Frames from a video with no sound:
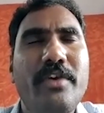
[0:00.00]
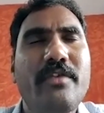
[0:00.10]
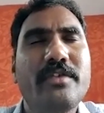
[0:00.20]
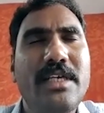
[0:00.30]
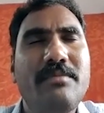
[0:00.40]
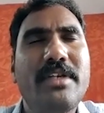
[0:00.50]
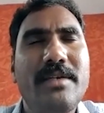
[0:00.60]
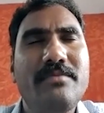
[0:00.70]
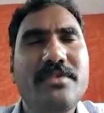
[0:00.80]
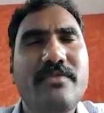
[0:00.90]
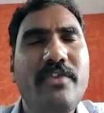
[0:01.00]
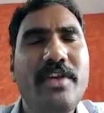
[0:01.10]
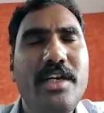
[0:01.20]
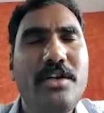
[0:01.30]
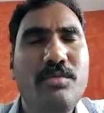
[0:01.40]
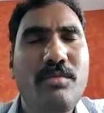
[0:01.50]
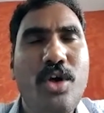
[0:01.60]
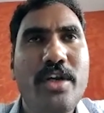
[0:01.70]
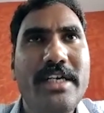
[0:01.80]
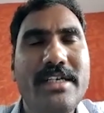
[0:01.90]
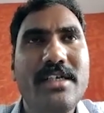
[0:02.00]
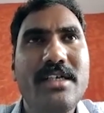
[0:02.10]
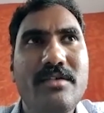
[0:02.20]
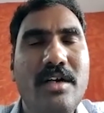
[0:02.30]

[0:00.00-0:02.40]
sometimes we need to monitor.